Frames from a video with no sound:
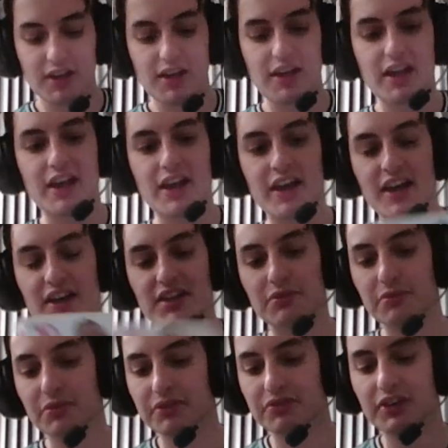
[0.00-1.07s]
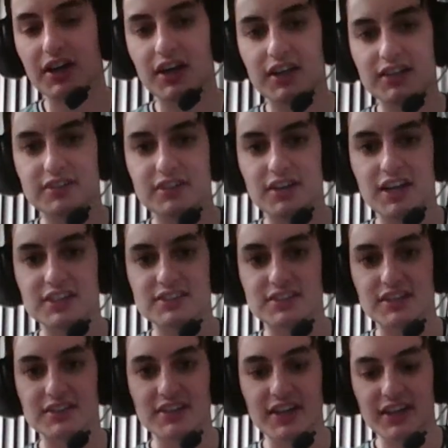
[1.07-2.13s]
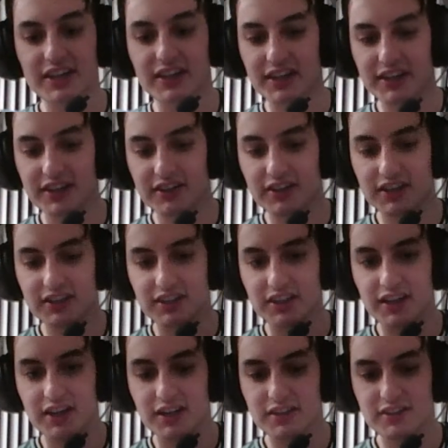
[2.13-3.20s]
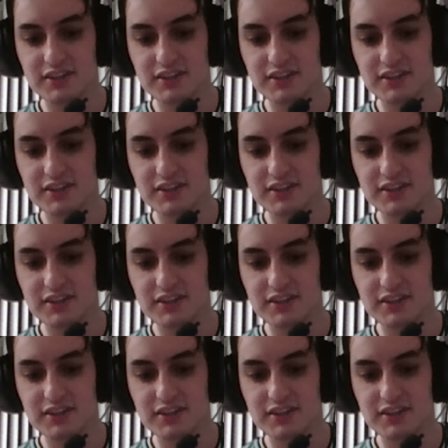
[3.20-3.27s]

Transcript: and we've got Isa Kataiga here at the end.